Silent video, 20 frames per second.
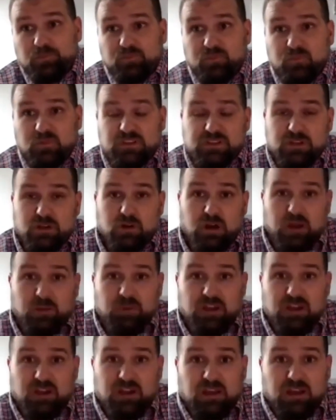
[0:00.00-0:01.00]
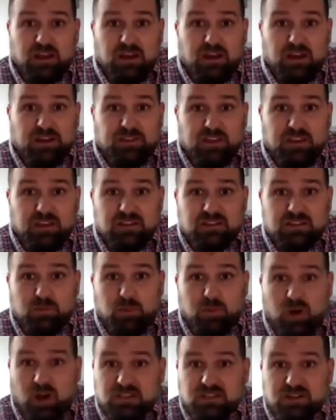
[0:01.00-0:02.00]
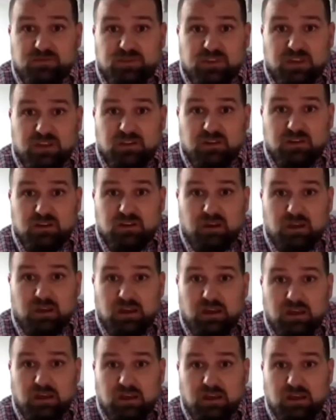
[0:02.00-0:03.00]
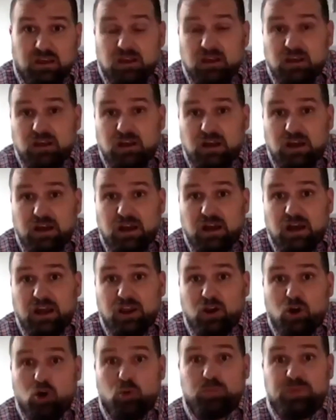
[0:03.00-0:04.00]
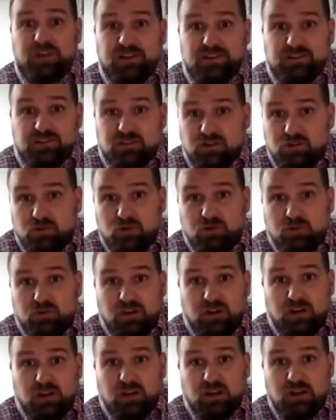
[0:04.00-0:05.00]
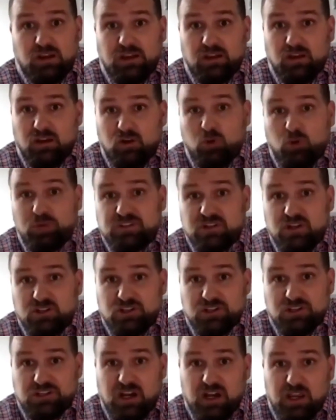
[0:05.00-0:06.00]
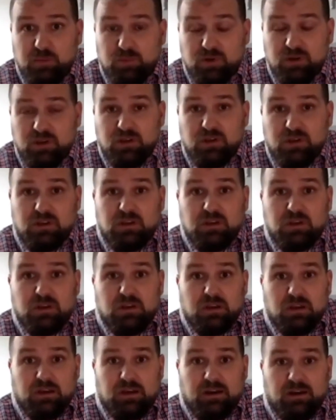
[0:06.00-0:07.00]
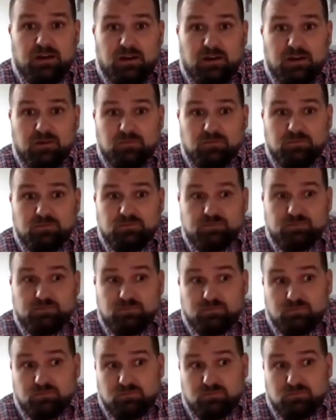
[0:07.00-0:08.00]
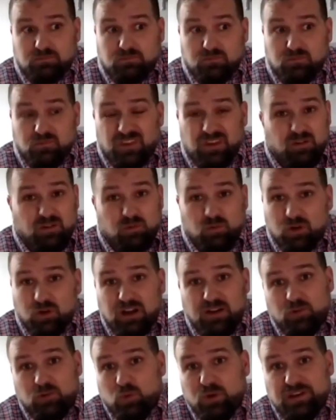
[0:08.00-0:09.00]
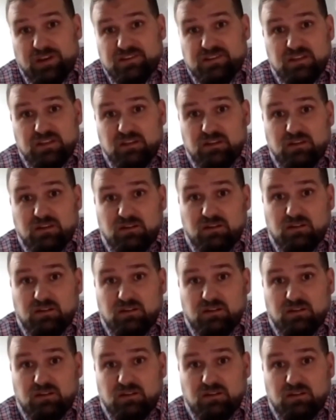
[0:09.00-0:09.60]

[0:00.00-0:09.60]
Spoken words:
So, I mean, I think it's a positive thing. I hope that it's the truth, and I hope it's not just hype. We're gonna have to wait and see.